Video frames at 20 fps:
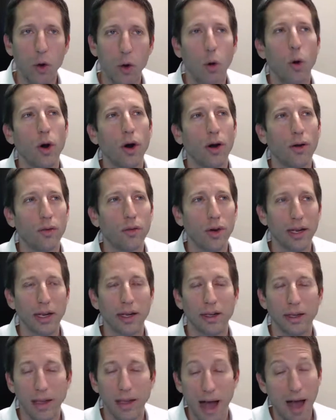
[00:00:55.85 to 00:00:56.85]
or
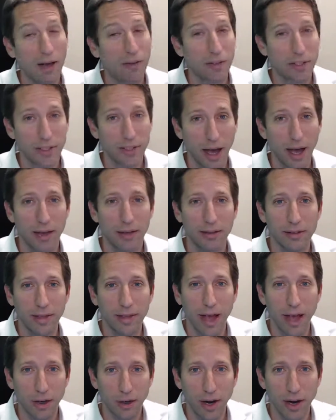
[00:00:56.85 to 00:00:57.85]
really live is not
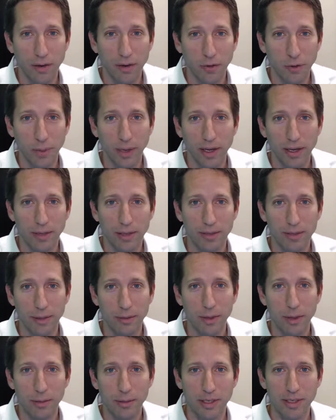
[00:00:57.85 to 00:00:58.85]
that great for me because
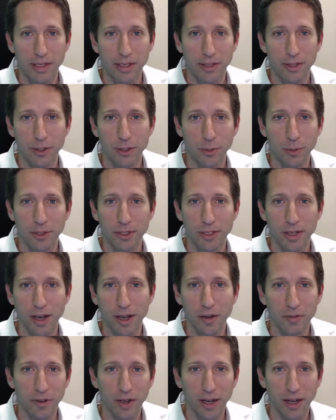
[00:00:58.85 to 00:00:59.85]
sometimes I say stupid
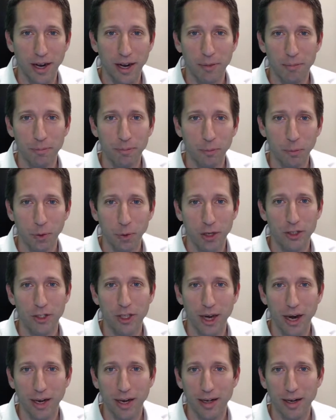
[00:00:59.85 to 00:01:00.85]
stuff and I wish
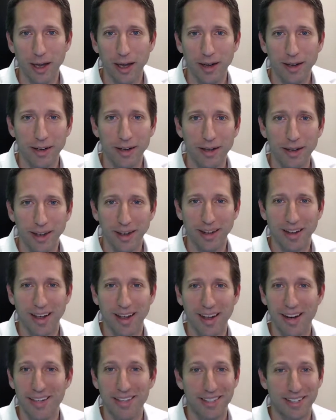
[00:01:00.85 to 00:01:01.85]
that I could edit
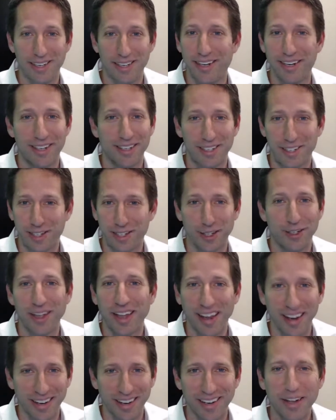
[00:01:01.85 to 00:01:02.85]
and it's too
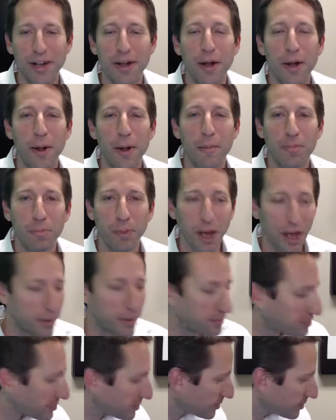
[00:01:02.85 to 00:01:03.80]
late. But